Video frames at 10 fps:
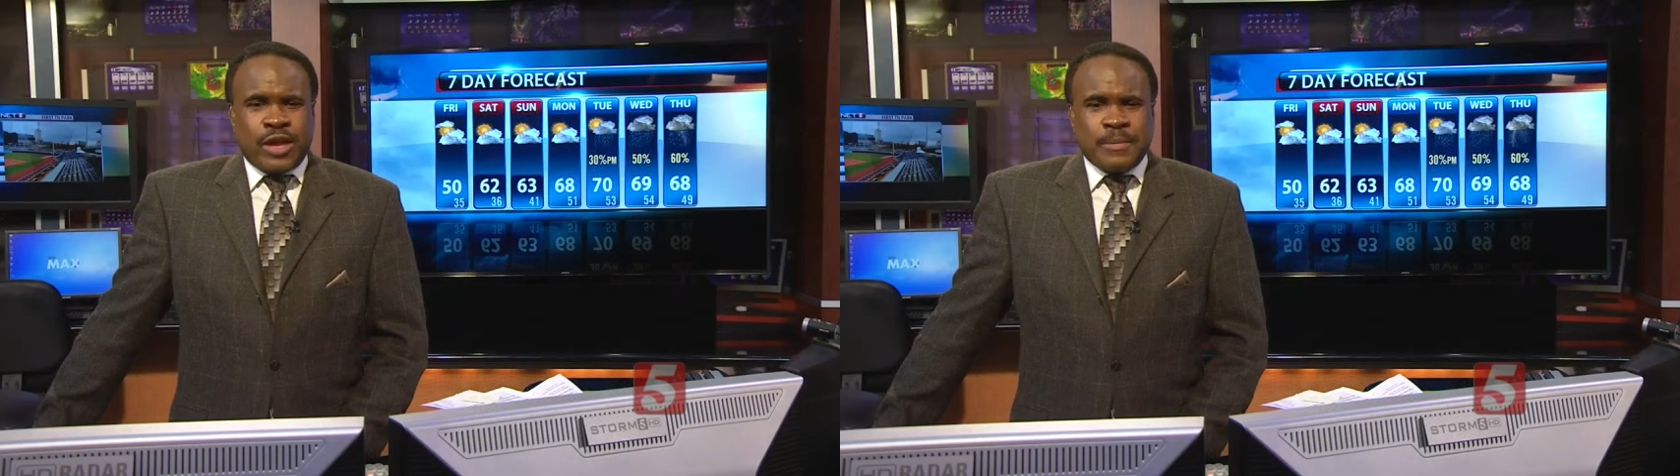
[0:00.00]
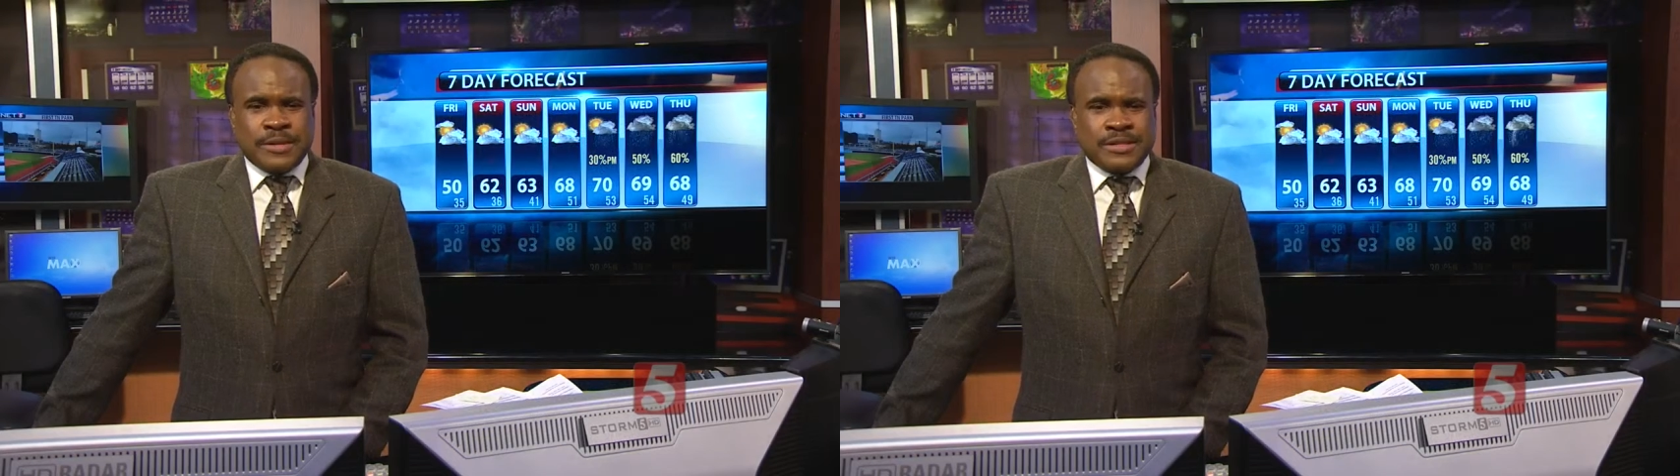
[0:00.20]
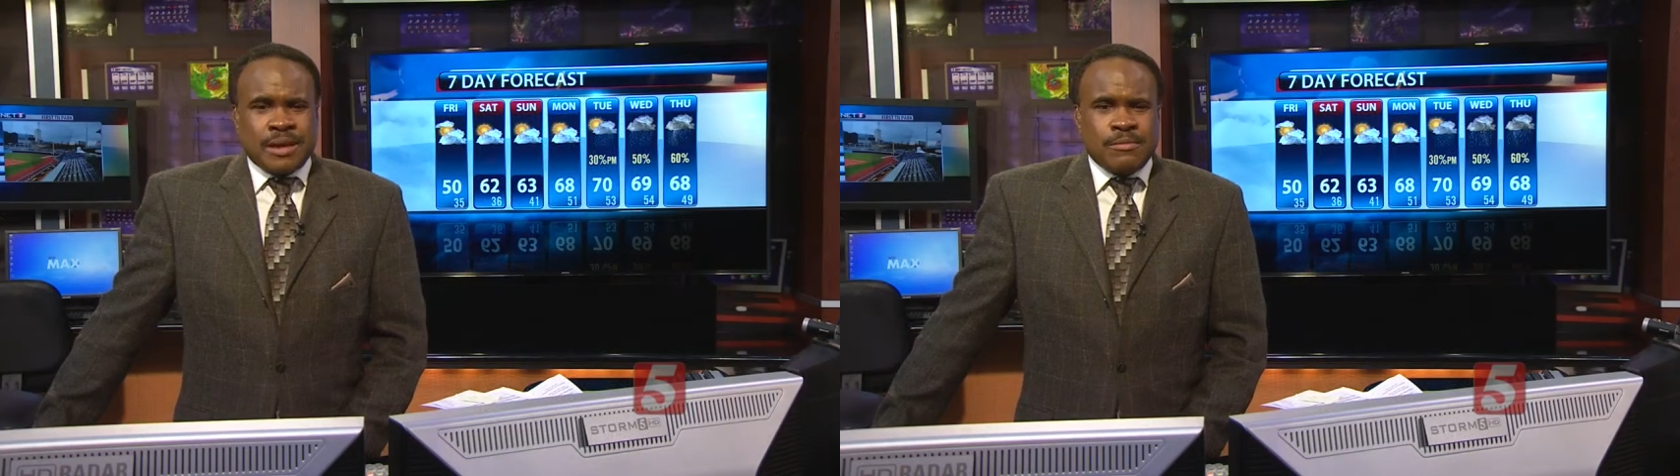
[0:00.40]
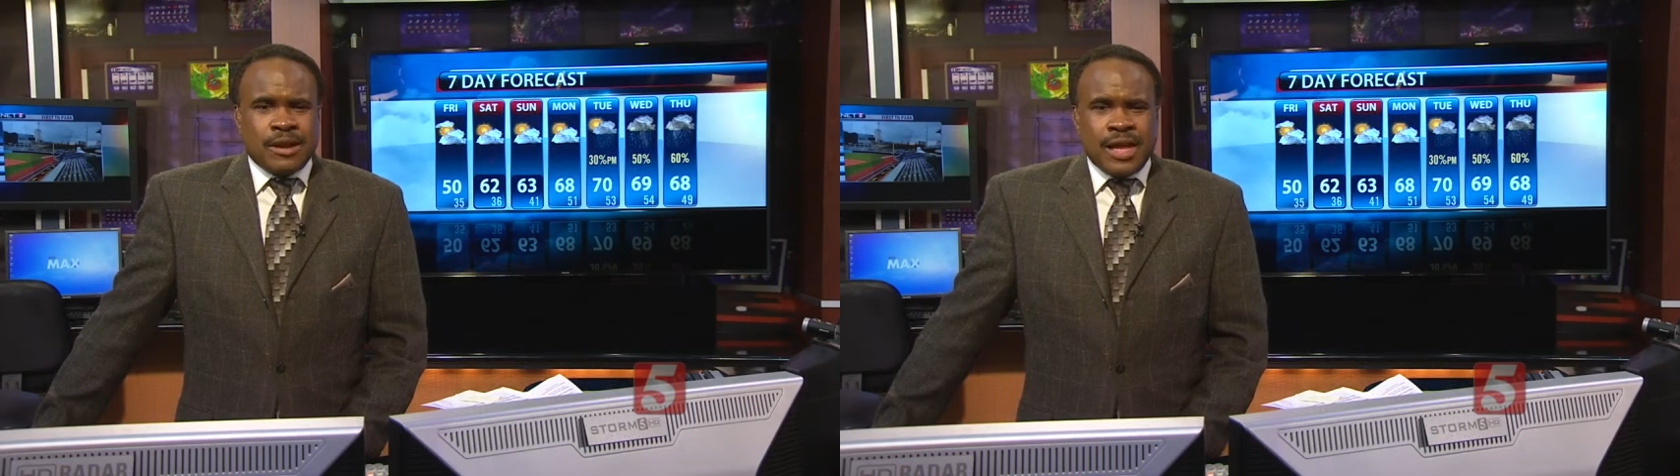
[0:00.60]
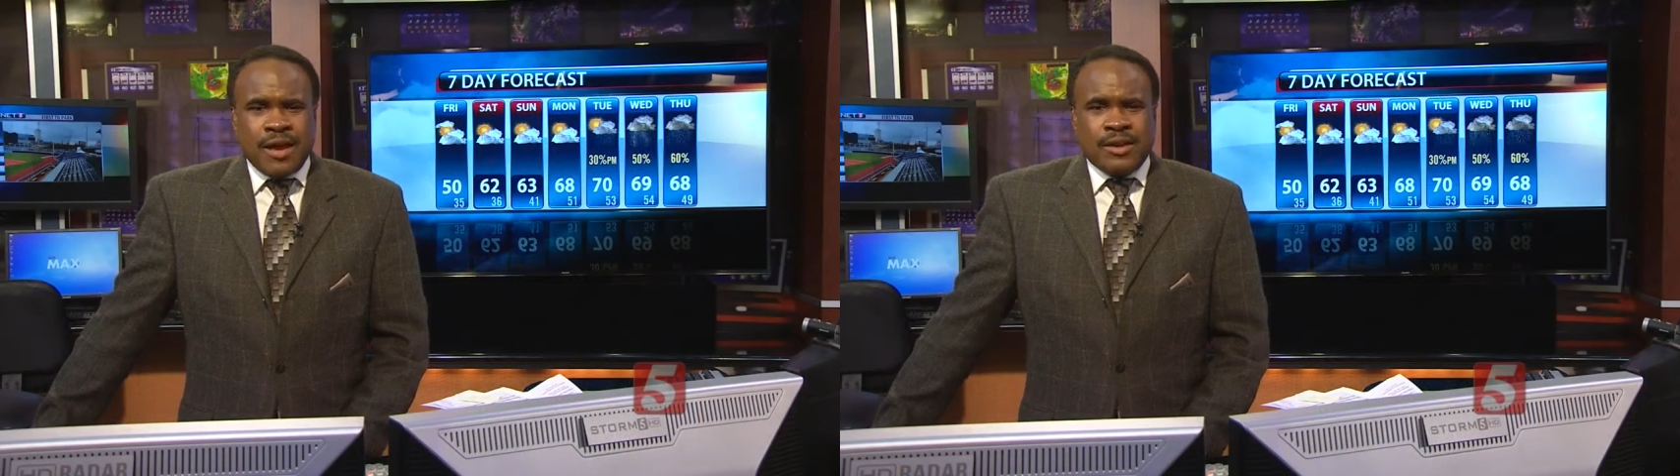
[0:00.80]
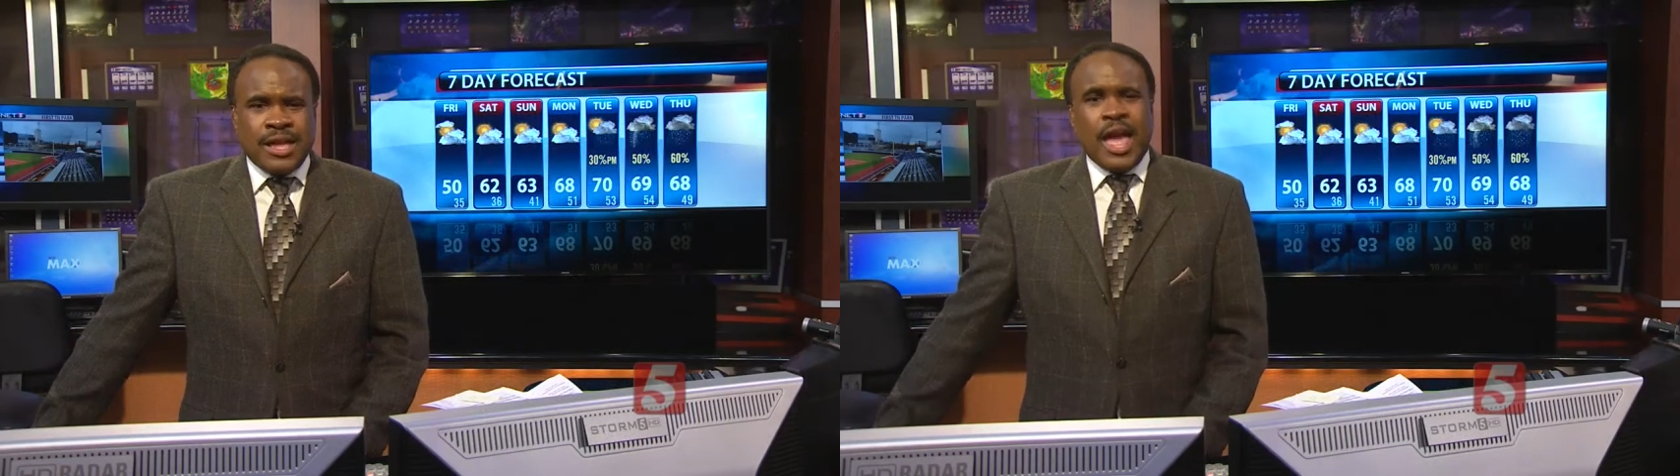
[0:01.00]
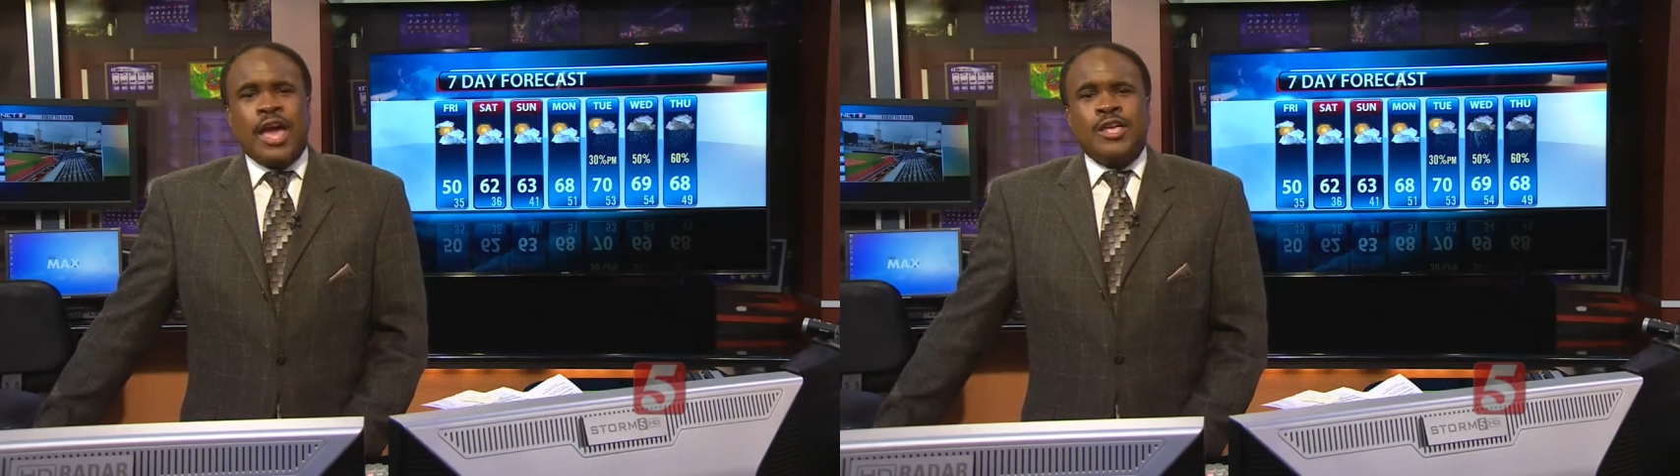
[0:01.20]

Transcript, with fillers: up in Sumner County,